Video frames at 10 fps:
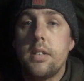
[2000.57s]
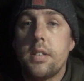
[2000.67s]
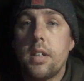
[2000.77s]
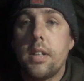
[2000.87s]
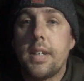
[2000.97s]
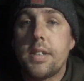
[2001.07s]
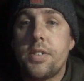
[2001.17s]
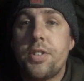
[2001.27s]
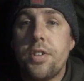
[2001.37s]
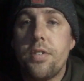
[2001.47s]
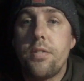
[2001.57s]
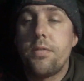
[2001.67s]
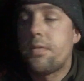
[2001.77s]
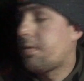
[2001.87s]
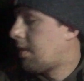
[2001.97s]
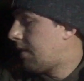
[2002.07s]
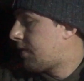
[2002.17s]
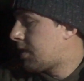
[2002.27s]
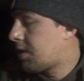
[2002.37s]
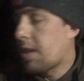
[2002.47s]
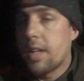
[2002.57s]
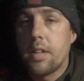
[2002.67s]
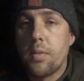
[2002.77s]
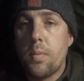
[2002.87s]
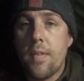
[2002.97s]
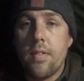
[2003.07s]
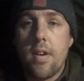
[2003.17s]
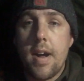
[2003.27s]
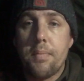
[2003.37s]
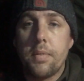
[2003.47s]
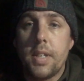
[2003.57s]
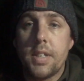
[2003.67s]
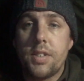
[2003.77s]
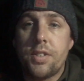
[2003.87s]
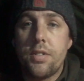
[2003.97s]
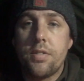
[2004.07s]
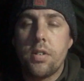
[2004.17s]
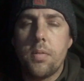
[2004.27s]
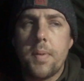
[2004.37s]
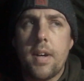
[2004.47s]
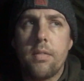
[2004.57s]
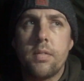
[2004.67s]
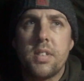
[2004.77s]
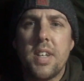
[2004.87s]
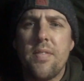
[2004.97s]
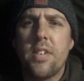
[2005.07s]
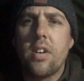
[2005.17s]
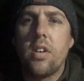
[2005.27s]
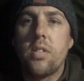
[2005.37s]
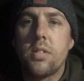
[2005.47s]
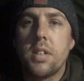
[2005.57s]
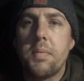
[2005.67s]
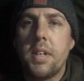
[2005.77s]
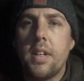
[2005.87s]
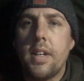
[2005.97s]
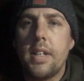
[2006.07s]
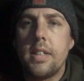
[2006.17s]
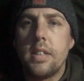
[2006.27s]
So that's due, I've just checked the weather app, and that's due to about 7 o'clock or something like that.